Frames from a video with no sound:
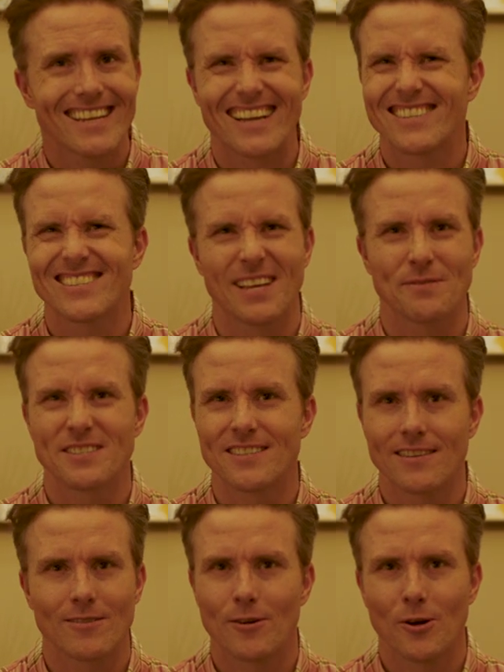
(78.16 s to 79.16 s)
I just have
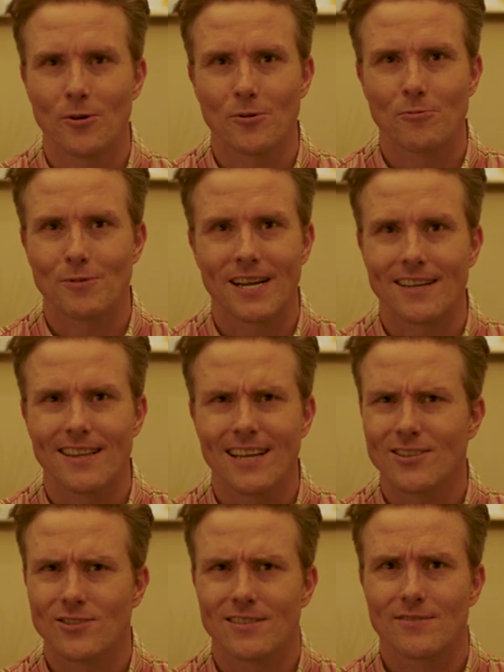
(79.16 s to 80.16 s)
zero
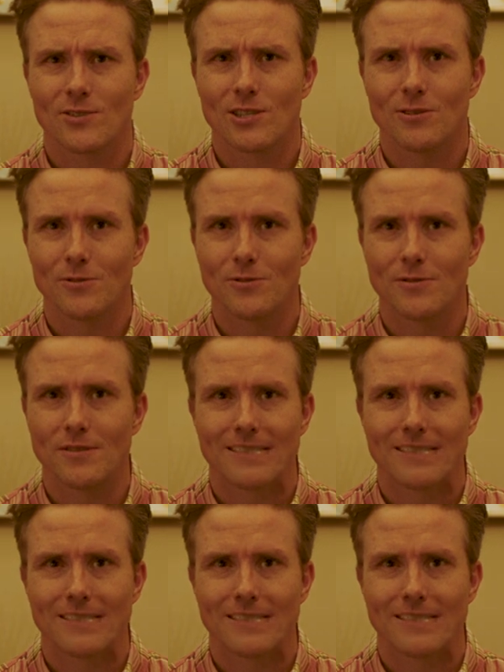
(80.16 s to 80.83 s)
recollection of you.